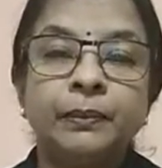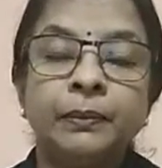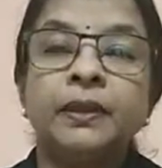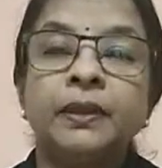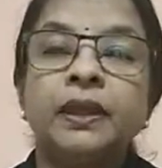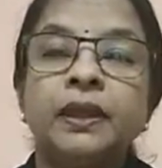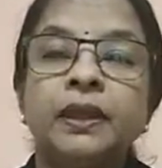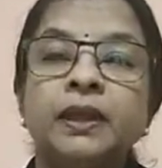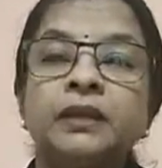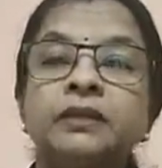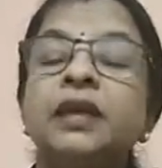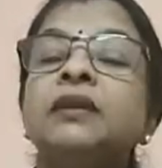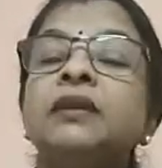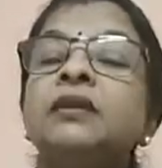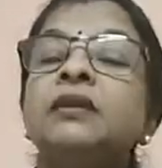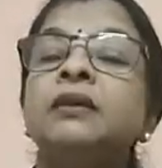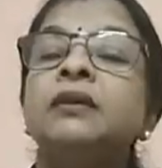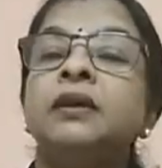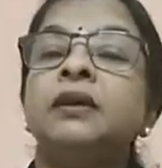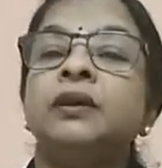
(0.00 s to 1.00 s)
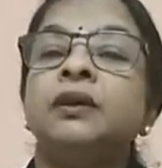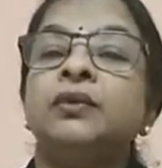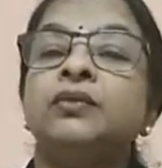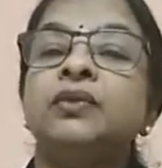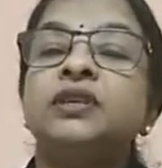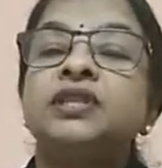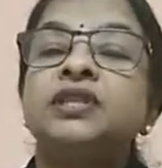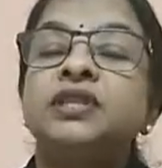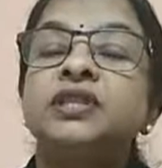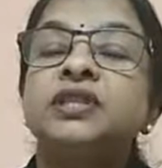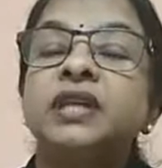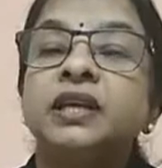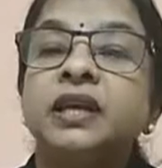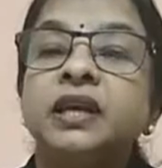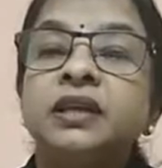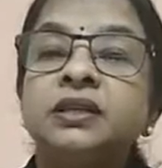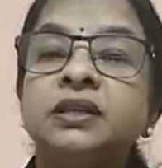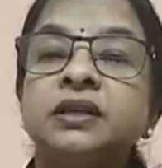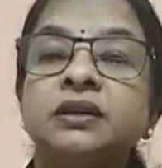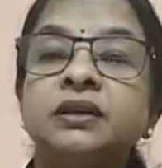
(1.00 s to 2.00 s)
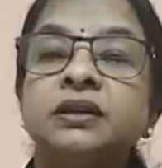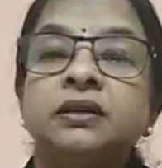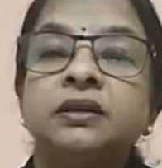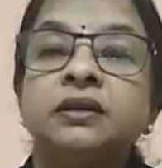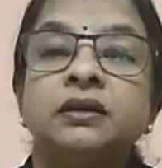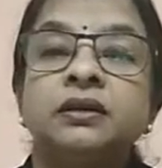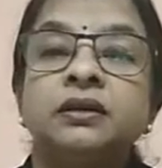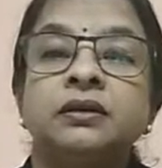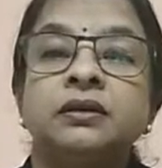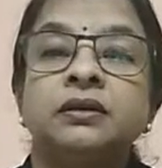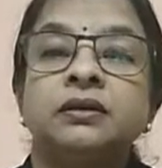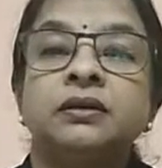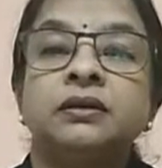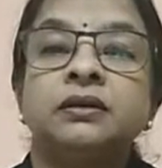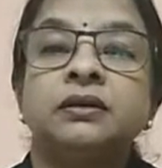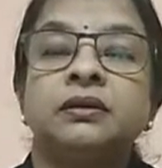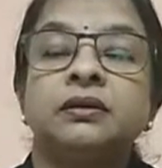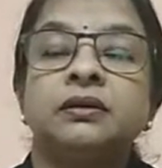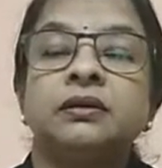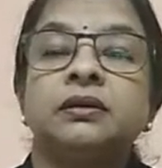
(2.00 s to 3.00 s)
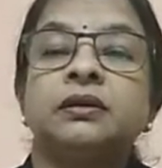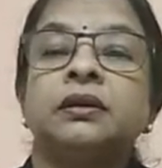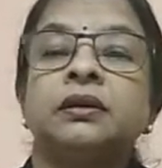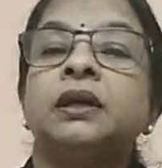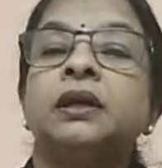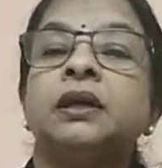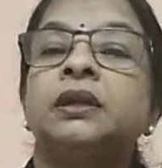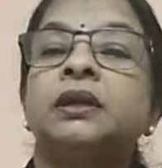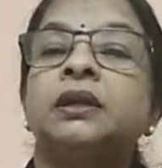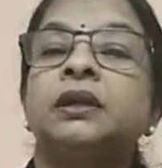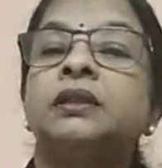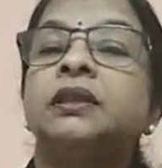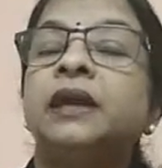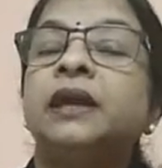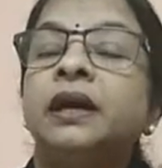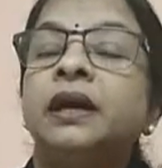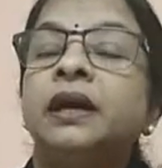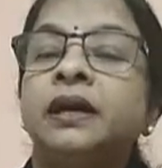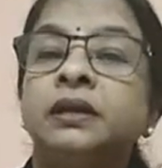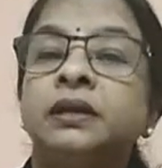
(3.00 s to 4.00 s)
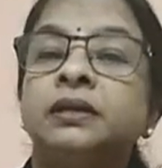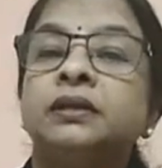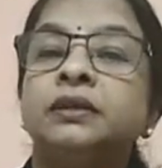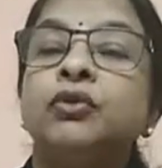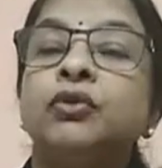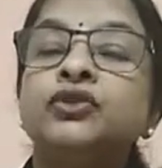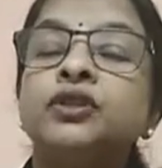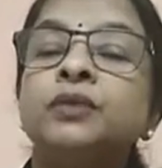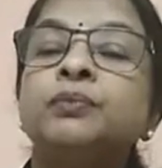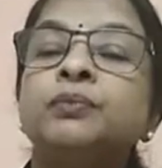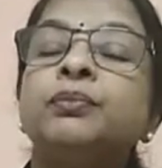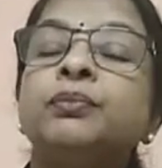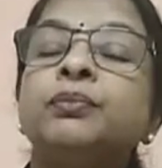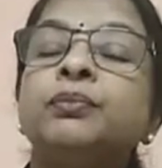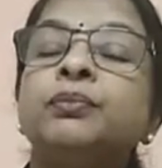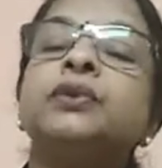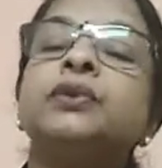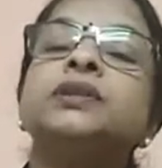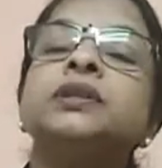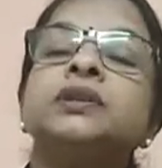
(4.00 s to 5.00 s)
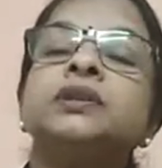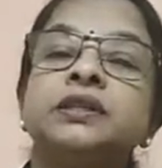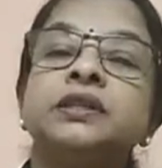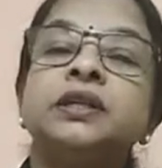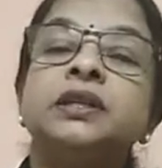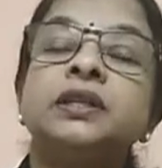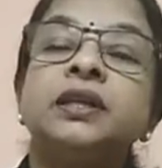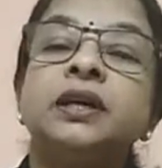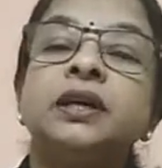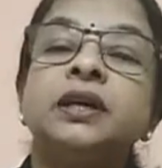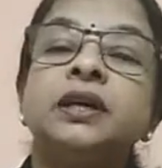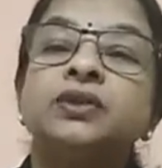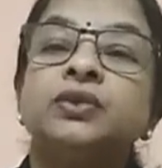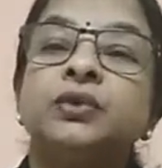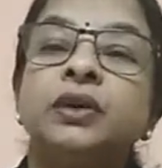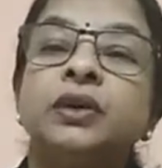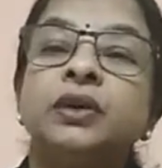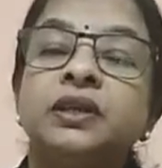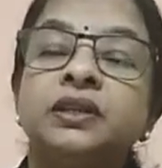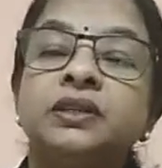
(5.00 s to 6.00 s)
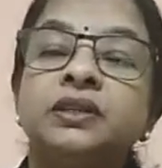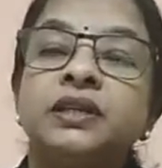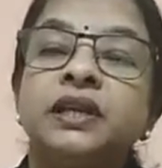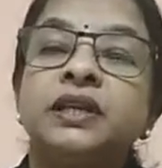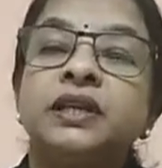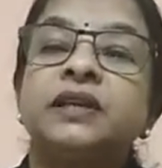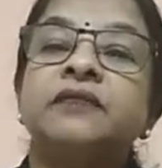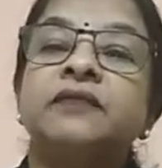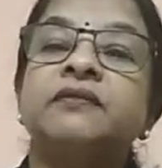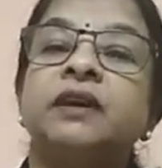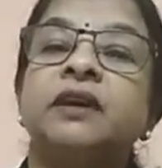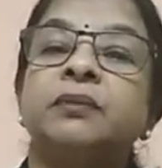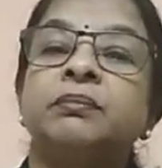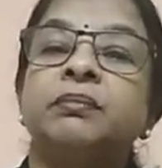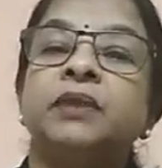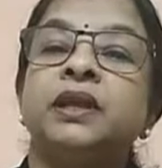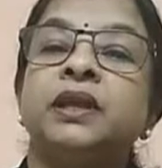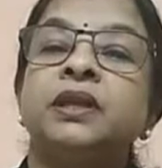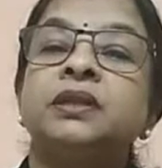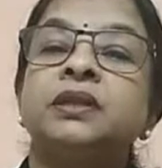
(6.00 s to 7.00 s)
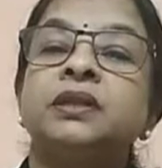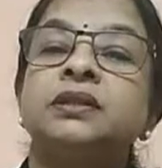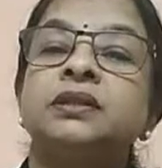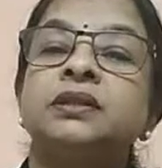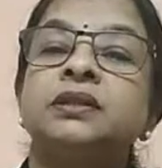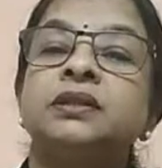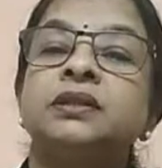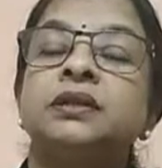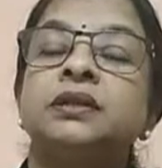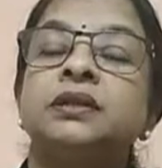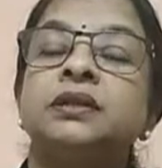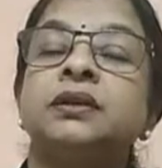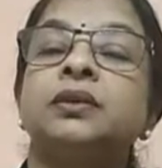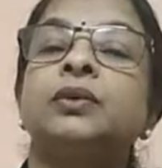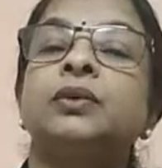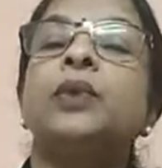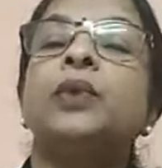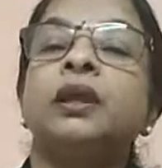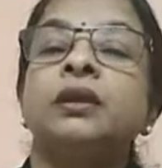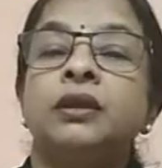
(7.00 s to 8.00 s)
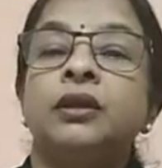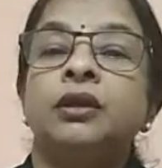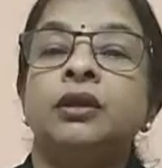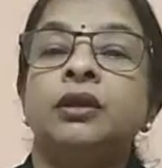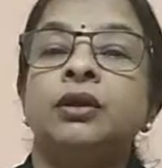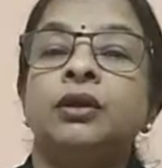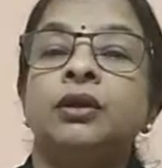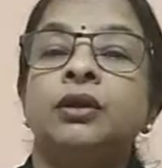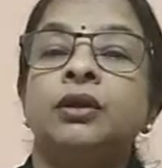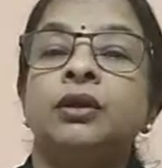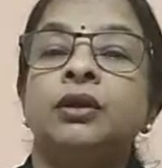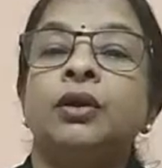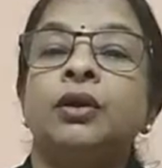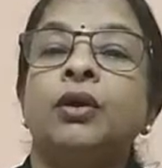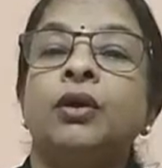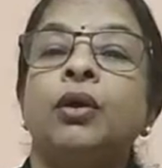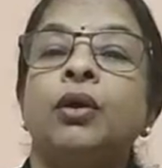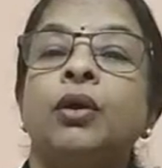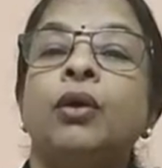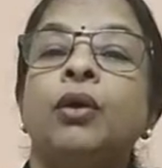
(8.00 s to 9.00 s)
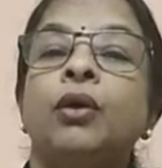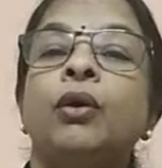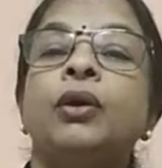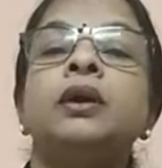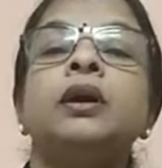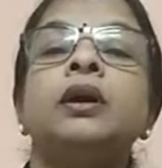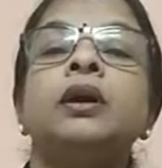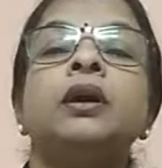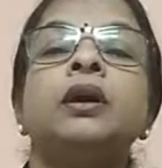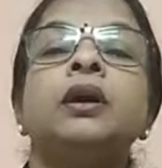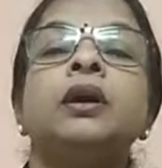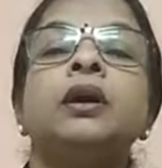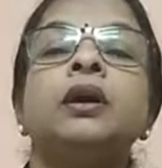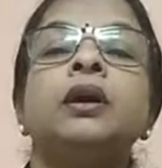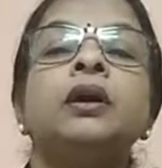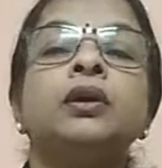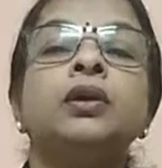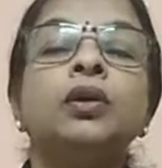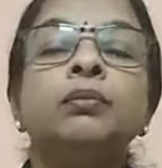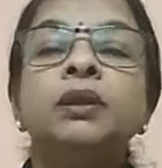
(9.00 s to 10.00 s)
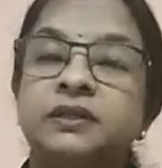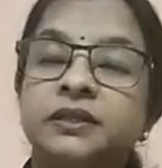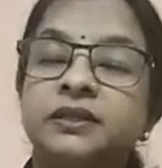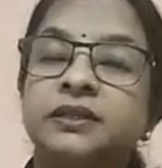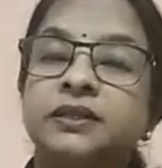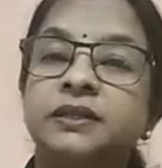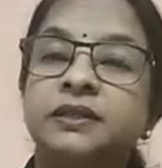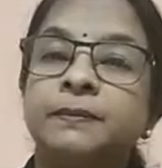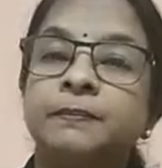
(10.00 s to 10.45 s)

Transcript: Then we studied that the most important criteria to understand development when on a global basis,